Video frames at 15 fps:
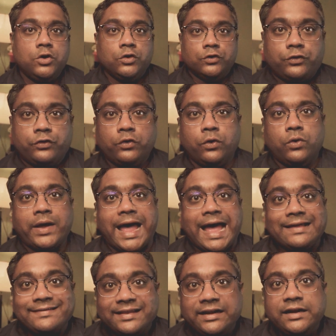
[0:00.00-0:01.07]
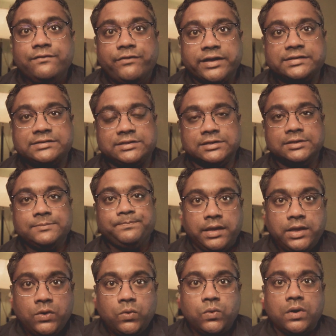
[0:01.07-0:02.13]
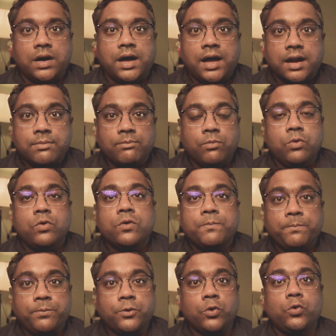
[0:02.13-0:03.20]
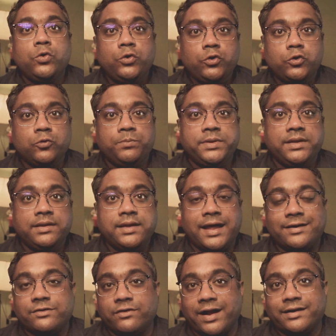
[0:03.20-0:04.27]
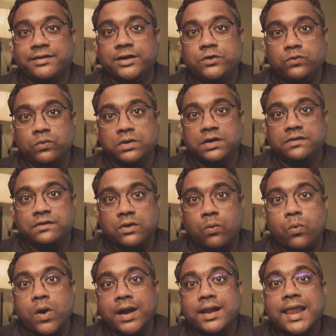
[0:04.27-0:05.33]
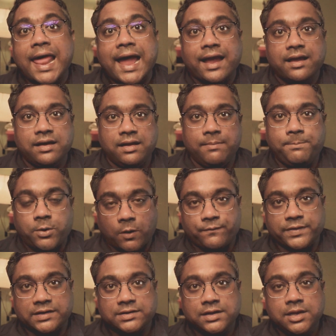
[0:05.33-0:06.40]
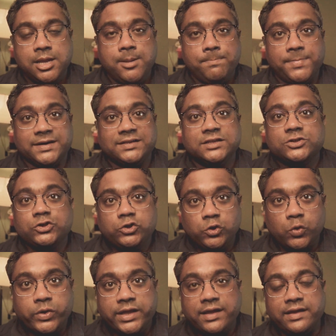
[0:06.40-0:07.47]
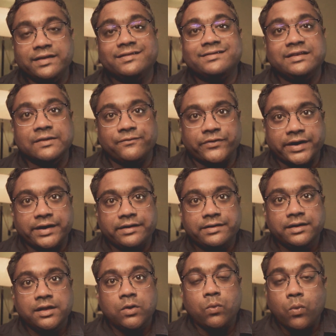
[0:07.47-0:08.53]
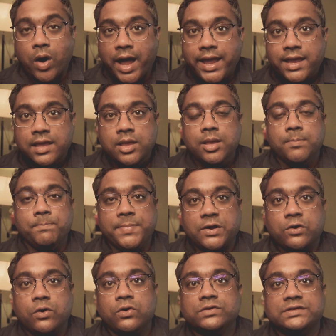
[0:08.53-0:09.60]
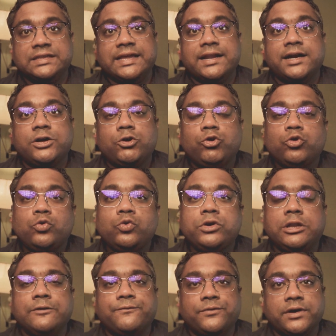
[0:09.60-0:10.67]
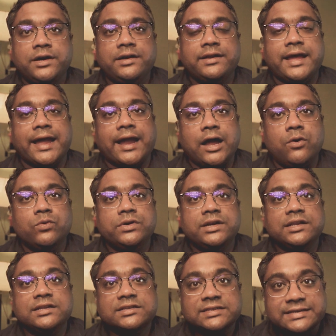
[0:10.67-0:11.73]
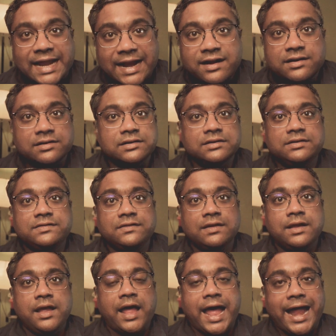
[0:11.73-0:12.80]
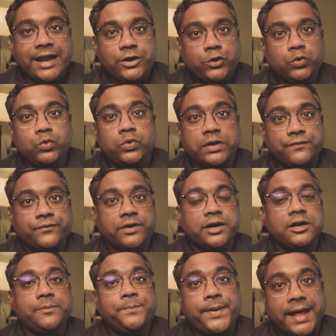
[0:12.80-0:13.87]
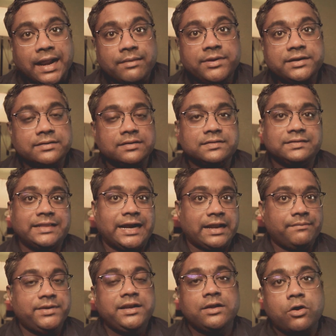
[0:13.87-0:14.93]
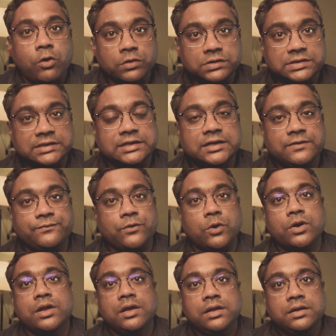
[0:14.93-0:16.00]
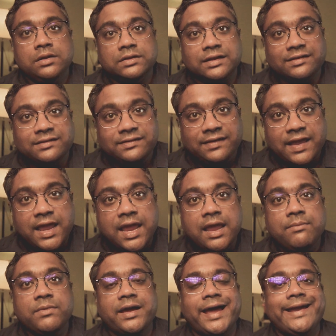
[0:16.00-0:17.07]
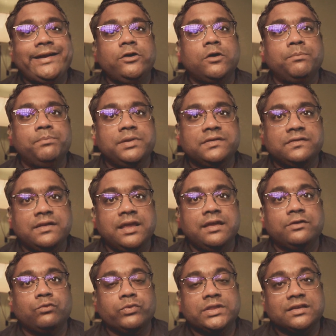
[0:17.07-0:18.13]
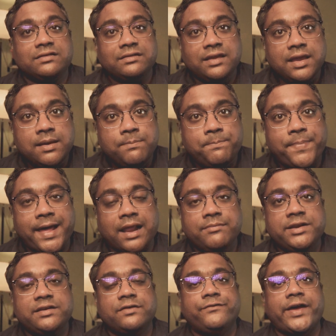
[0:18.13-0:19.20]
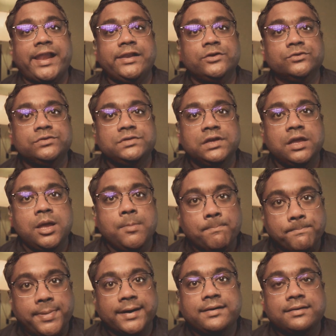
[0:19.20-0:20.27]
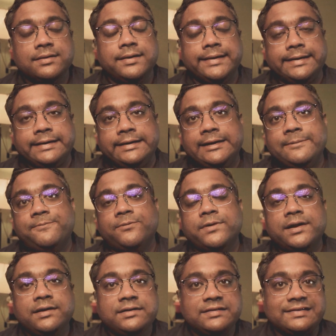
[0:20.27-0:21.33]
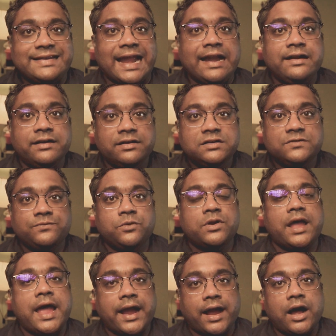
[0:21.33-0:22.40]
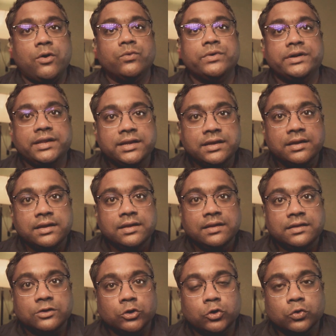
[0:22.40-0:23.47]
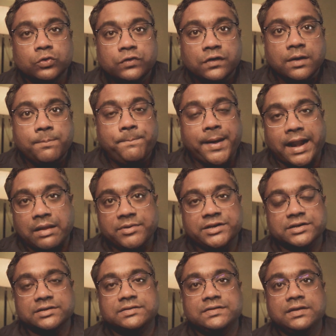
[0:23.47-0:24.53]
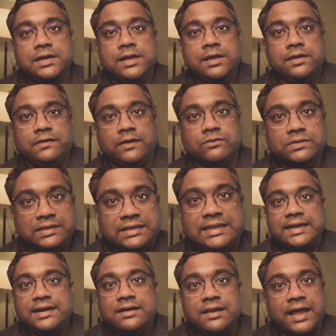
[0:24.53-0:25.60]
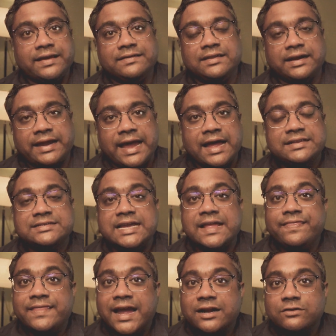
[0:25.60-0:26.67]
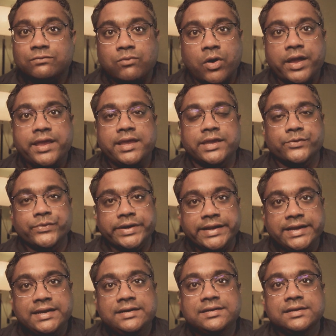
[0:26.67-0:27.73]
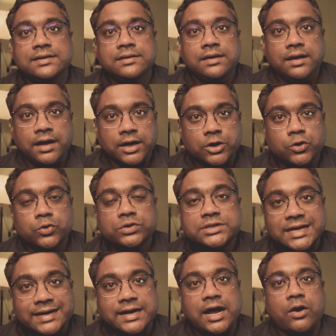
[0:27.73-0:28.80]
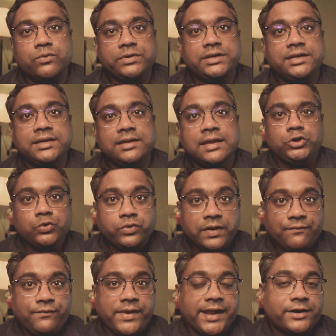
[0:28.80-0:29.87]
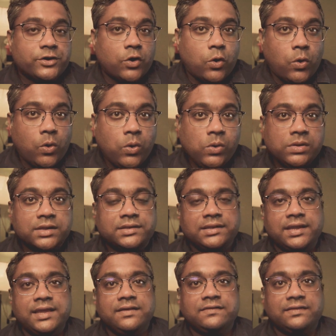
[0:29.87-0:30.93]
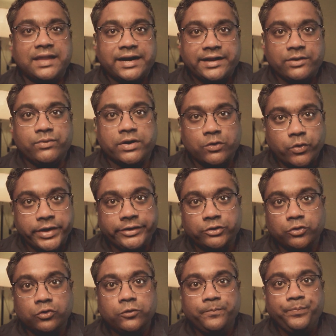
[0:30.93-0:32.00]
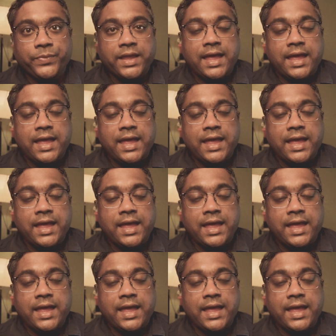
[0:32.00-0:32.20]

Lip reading: So, as an investor, you are more prone to be attracted towards 1 lakh profit. But the story is different. Why? Because there are two different accounting standards and two different parameters that have been considered for the same kind of business with the same parameter values, but different standards for accounting those parameters. Now, there lies the catch, and that's why you need a good accounting to reflect all the things that you are going through.